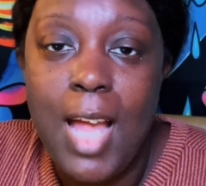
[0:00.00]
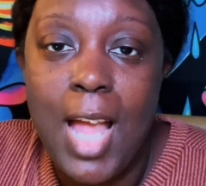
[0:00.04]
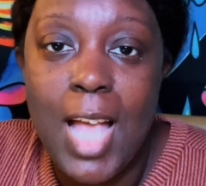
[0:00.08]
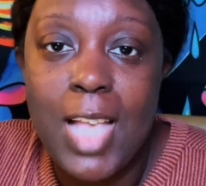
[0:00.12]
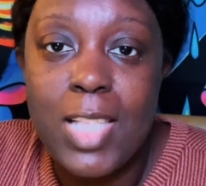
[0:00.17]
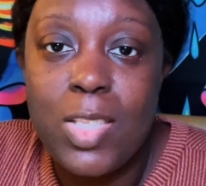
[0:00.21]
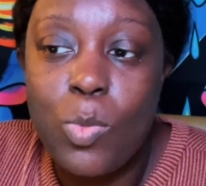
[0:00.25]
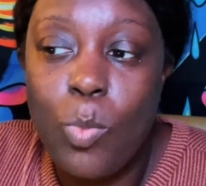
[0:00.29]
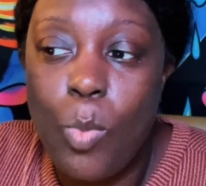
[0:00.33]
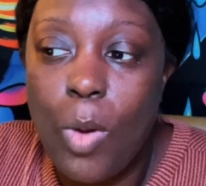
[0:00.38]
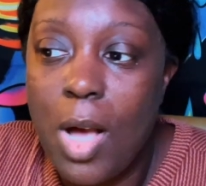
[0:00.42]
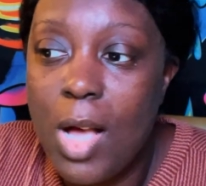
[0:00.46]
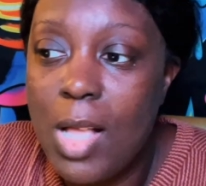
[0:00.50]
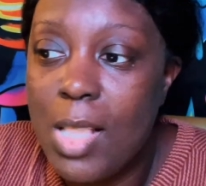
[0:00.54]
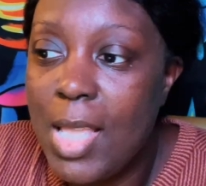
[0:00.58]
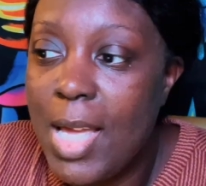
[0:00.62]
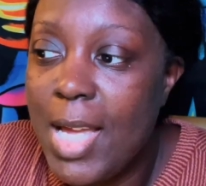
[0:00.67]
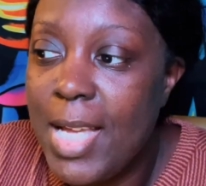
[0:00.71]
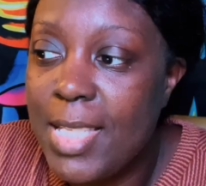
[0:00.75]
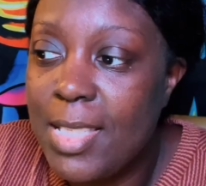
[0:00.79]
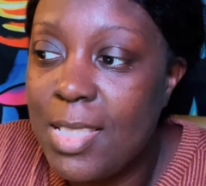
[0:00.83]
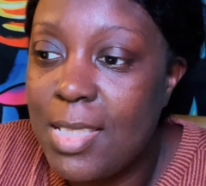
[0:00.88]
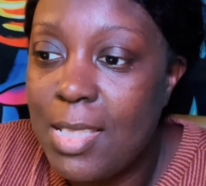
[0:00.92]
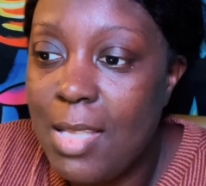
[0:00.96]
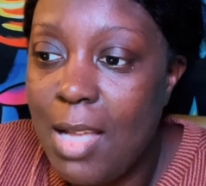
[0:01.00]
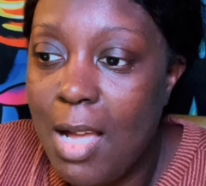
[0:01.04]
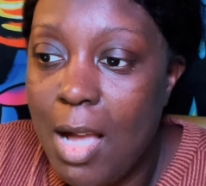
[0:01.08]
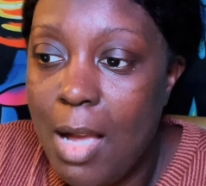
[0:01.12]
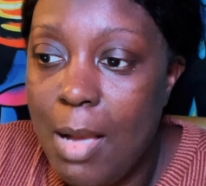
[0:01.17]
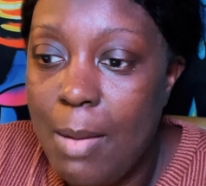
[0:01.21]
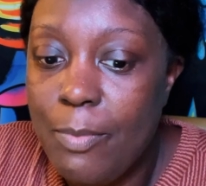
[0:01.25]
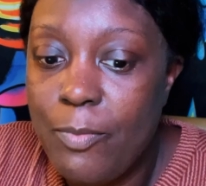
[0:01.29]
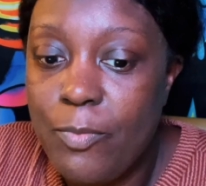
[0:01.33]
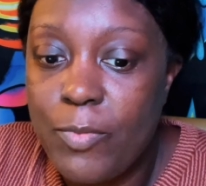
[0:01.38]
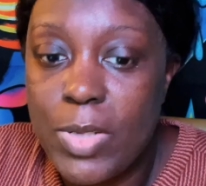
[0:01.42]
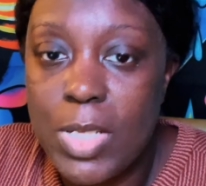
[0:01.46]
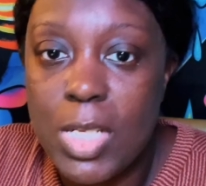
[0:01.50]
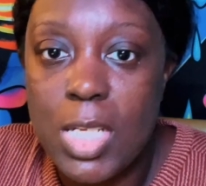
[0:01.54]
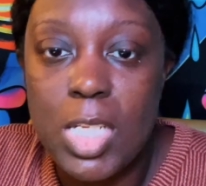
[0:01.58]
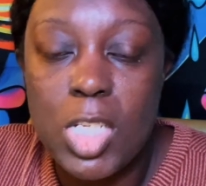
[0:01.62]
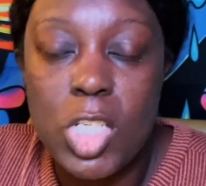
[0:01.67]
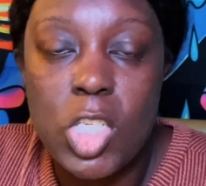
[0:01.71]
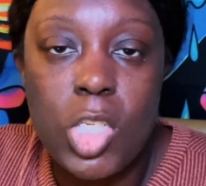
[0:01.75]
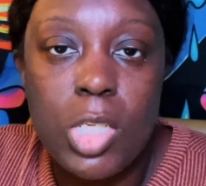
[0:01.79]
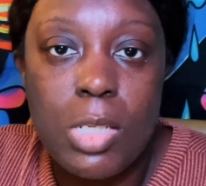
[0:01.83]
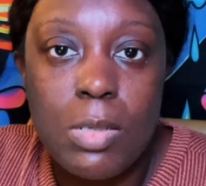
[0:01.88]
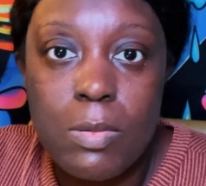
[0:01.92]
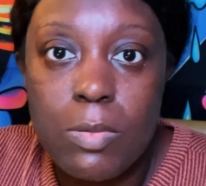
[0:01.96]
as well as
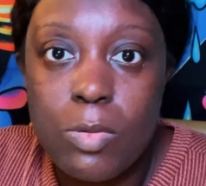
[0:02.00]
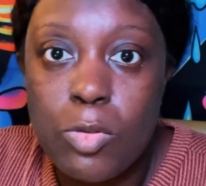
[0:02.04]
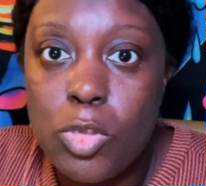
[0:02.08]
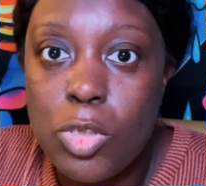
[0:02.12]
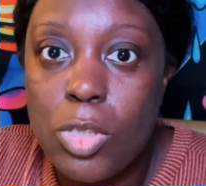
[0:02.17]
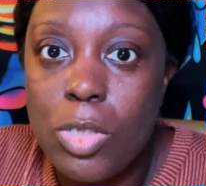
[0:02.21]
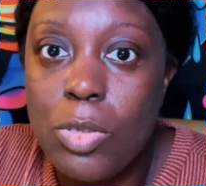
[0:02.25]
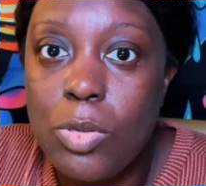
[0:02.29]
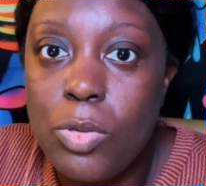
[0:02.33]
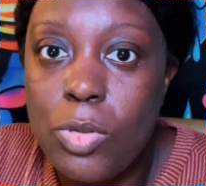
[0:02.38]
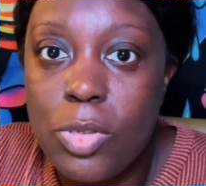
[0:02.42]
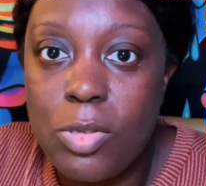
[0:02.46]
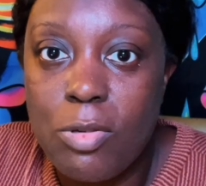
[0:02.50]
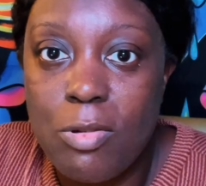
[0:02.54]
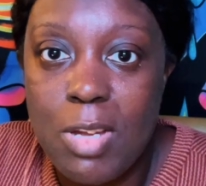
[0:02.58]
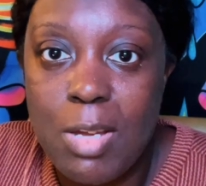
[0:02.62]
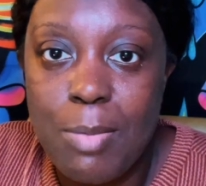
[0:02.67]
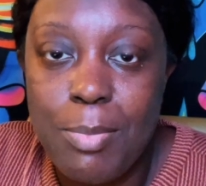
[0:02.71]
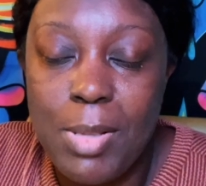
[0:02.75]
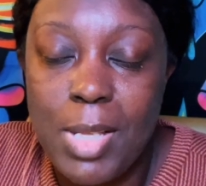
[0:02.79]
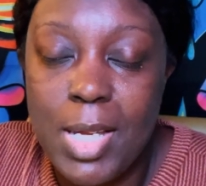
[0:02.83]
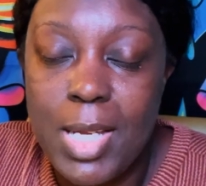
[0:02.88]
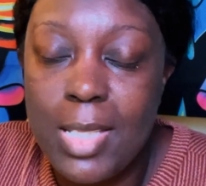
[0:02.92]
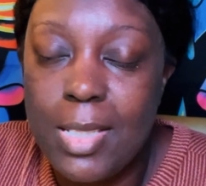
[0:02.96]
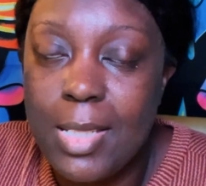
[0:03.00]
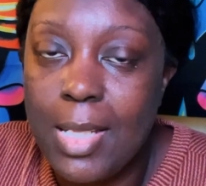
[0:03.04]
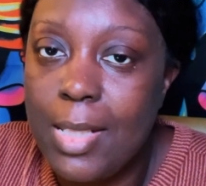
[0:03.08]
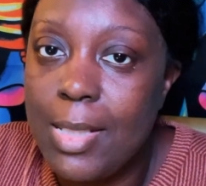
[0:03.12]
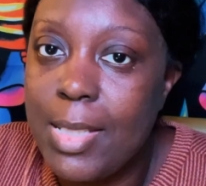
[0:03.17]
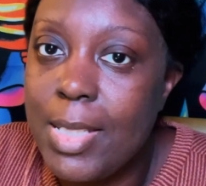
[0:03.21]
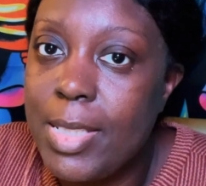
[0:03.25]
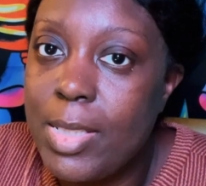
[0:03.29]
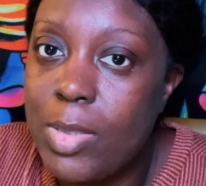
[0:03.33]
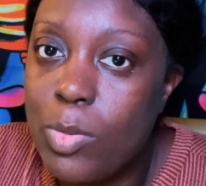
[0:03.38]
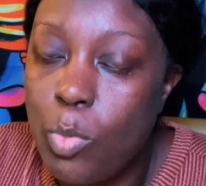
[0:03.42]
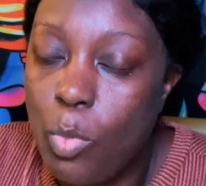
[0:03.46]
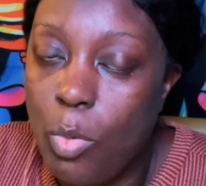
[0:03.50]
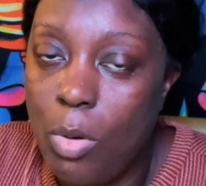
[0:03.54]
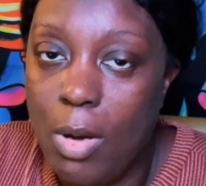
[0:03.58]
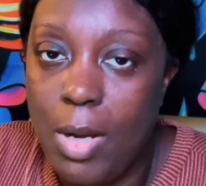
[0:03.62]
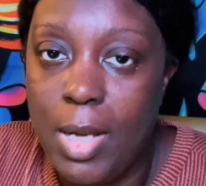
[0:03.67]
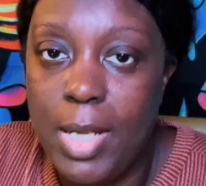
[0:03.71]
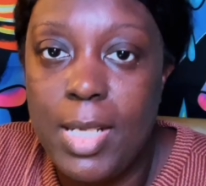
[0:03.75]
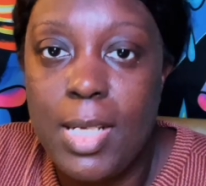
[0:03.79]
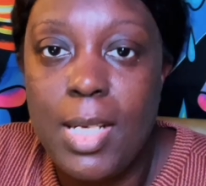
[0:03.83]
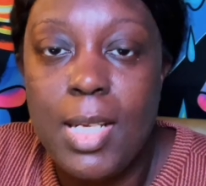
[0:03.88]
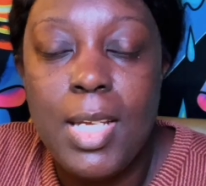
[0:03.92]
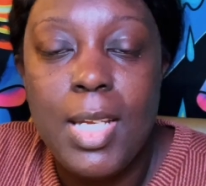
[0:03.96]
finish 2 screenplays, at least
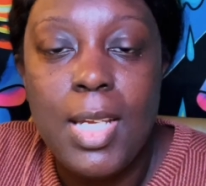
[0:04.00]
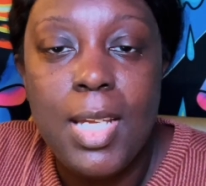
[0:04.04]
1,